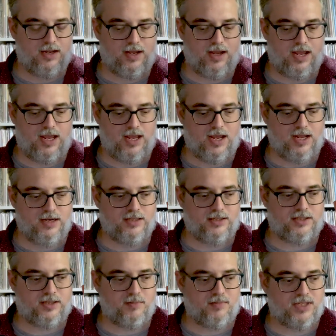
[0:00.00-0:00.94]
And
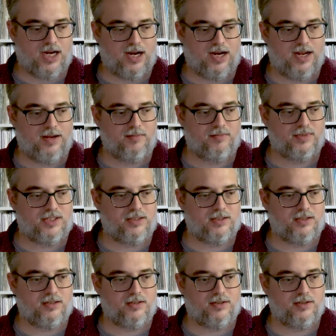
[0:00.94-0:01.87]

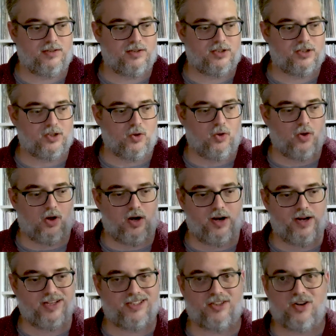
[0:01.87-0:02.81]
sometimes soul
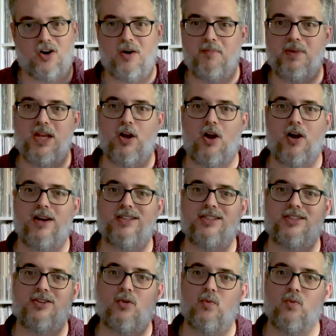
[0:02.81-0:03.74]
artists, R&B
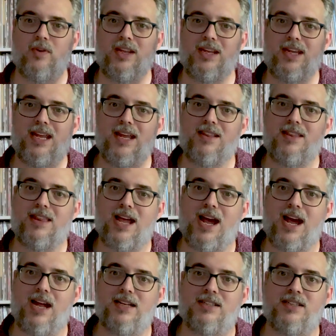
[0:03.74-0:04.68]
artists, don't really get
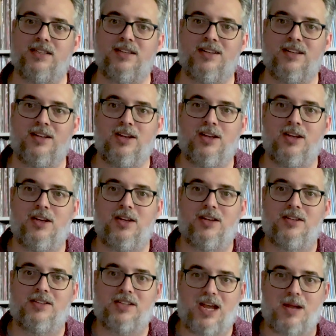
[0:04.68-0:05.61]
that
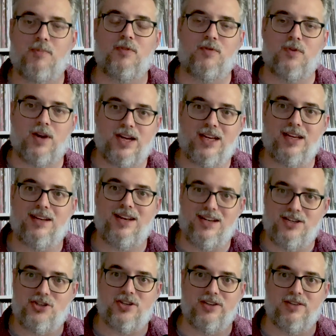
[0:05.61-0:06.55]
type of
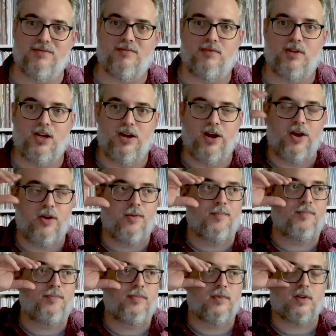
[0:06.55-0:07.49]
recognition, you
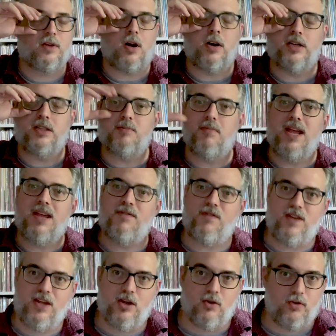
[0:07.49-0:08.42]
know? Curtis
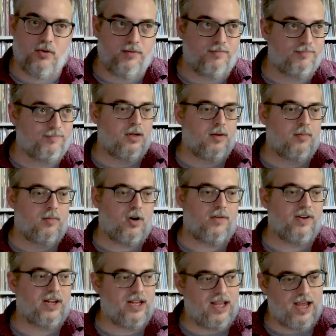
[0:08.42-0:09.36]
Mayfield,
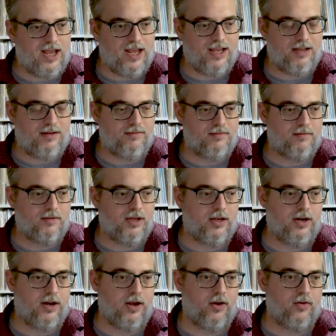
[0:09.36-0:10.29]
Marvin Gaye,
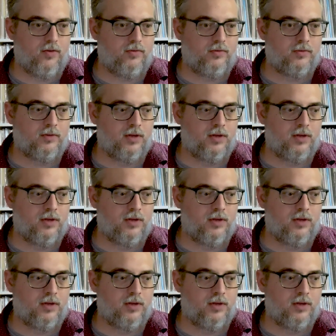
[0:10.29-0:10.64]
you know?